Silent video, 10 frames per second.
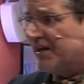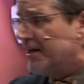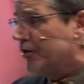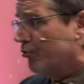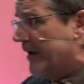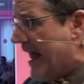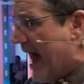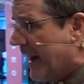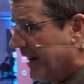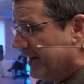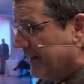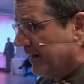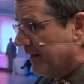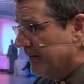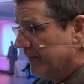in
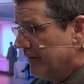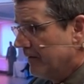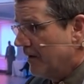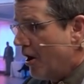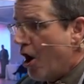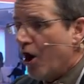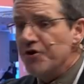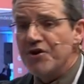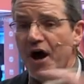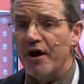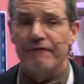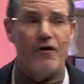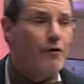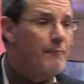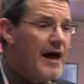reality. None of
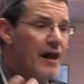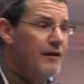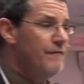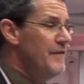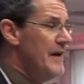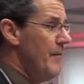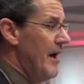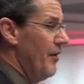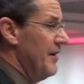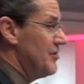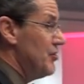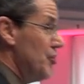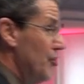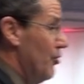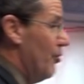our male and femaleness
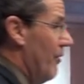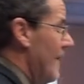do.